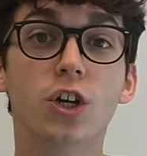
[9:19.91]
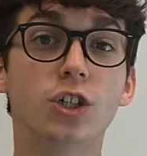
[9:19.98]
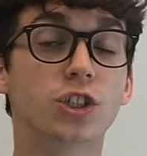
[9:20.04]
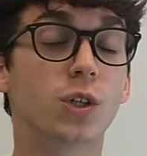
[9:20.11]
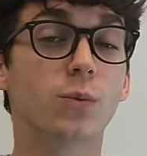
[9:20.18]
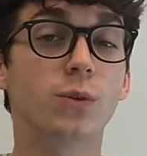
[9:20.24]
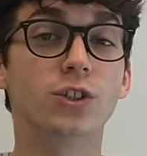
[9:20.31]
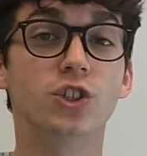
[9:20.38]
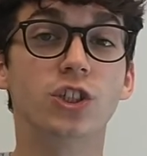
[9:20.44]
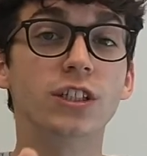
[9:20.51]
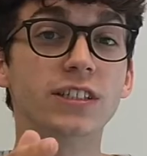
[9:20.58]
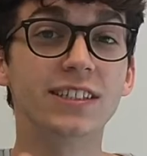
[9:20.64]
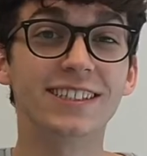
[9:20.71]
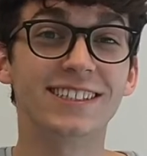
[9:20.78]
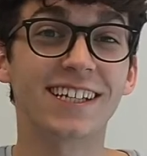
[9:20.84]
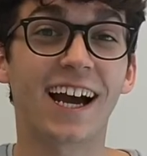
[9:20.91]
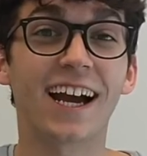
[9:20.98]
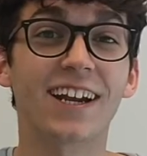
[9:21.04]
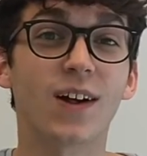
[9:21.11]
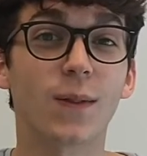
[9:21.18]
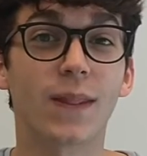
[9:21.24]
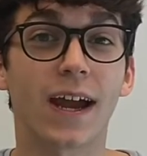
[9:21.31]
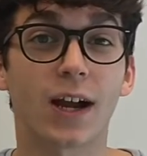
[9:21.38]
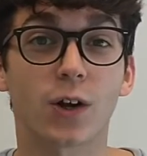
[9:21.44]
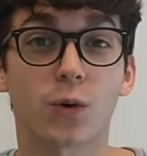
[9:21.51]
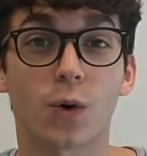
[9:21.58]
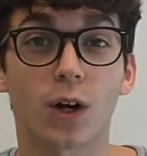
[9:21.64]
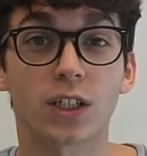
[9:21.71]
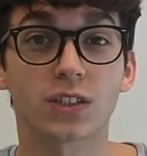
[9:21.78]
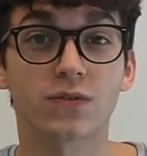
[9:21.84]
So when Jesus died on that
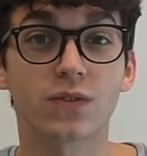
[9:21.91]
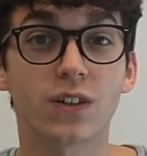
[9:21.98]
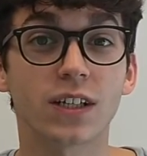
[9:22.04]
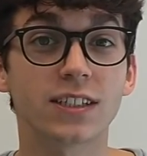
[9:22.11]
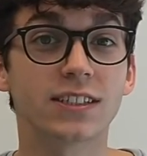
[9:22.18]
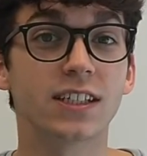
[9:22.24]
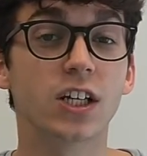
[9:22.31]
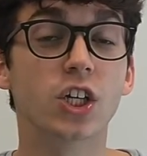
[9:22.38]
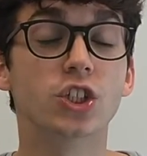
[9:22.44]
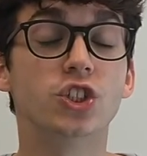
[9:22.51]
cross for us,